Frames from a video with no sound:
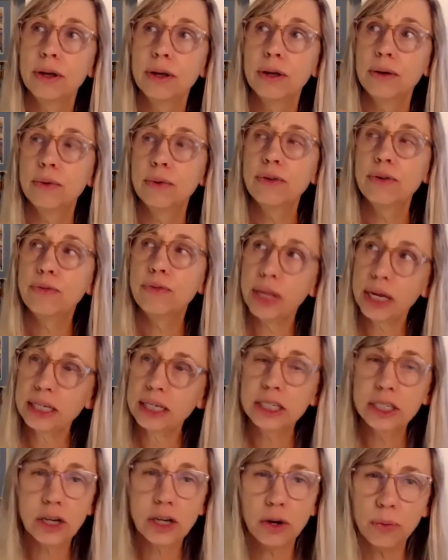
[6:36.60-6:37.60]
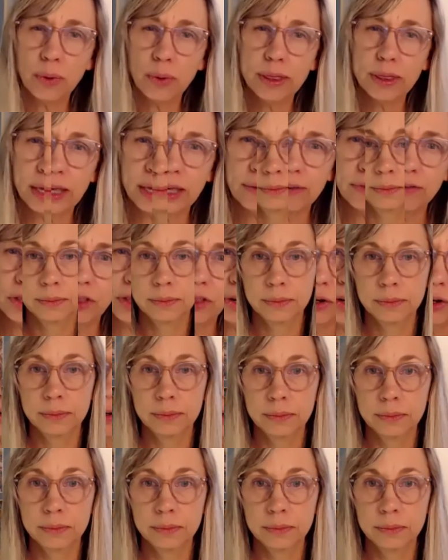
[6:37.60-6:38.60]
reflecting on what they've
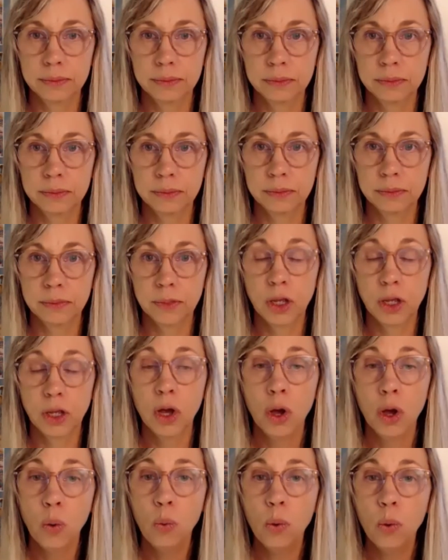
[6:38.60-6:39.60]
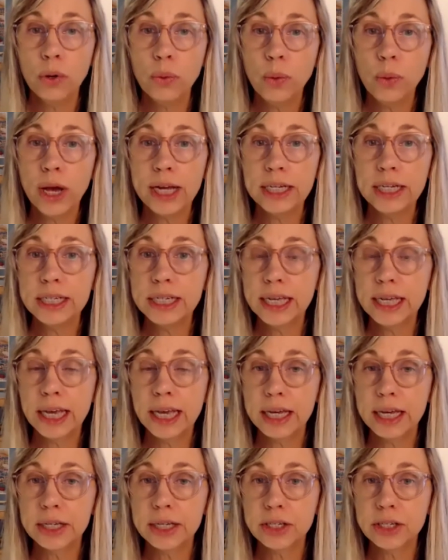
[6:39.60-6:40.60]
learned. One way to
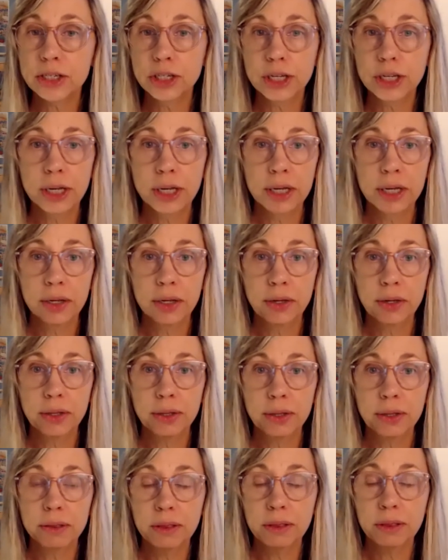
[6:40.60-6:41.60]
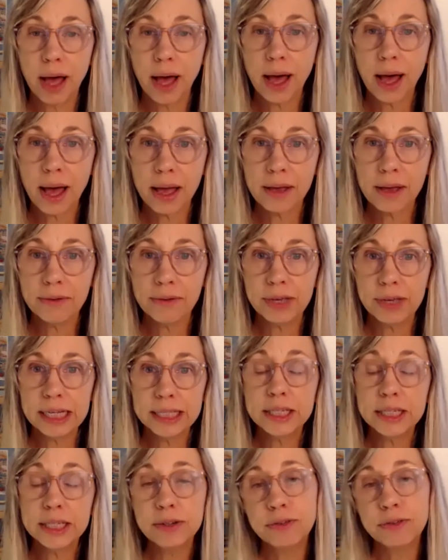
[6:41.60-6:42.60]
get live
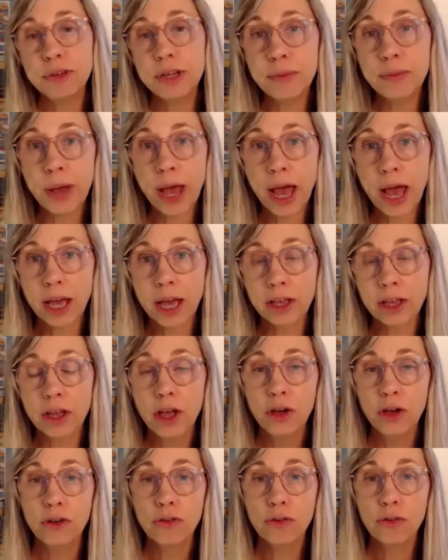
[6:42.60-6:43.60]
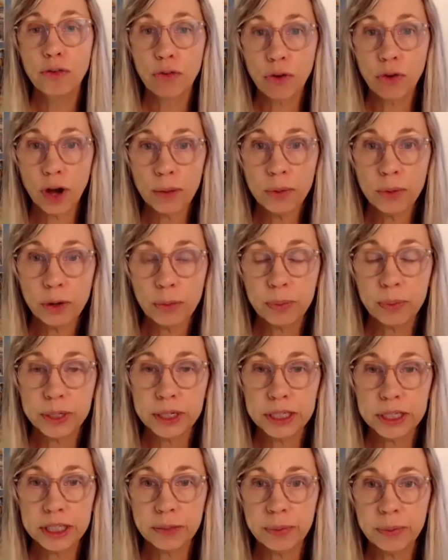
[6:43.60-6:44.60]
instant feedback from your
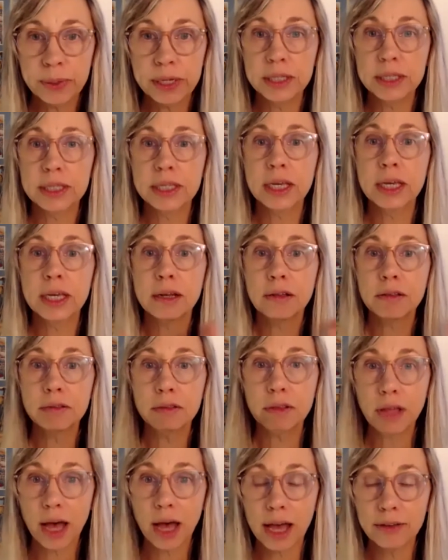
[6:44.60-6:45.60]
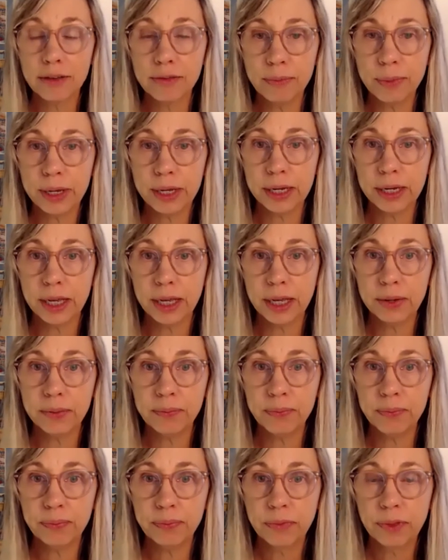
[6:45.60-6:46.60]
participants in a live meeting
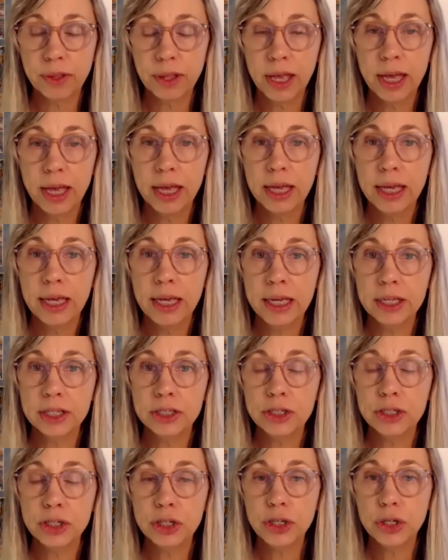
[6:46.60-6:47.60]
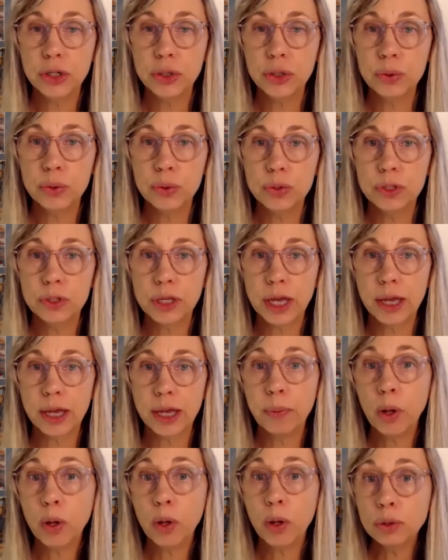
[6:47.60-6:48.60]
is to use a
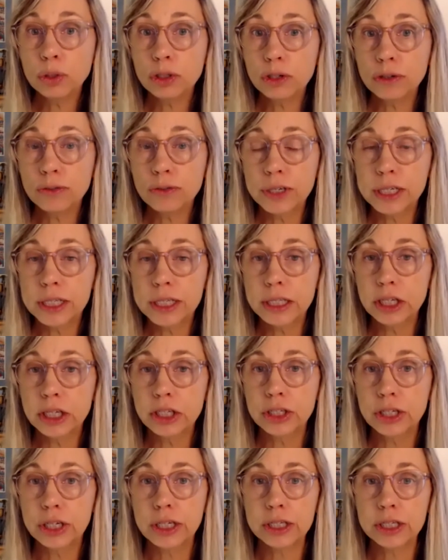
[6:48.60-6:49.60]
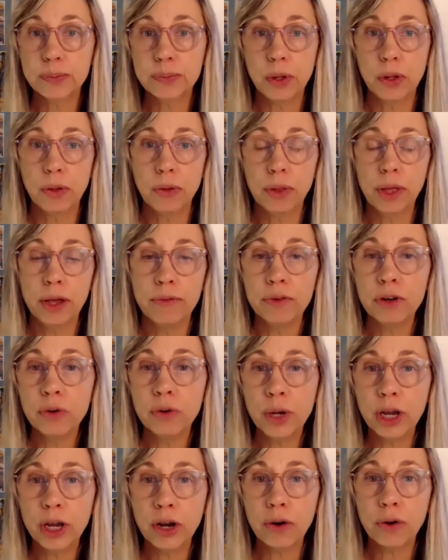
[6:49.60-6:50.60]
poll service such as Poll
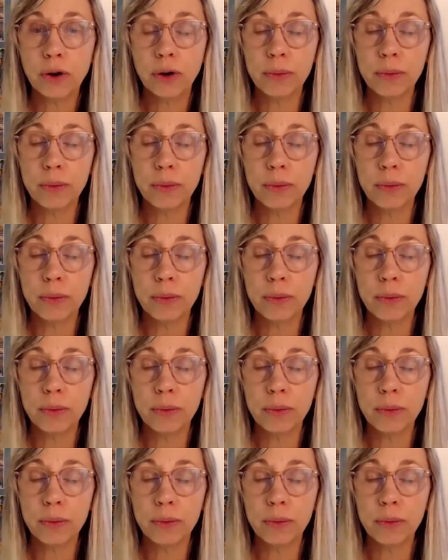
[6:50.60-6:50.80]
Everywhere or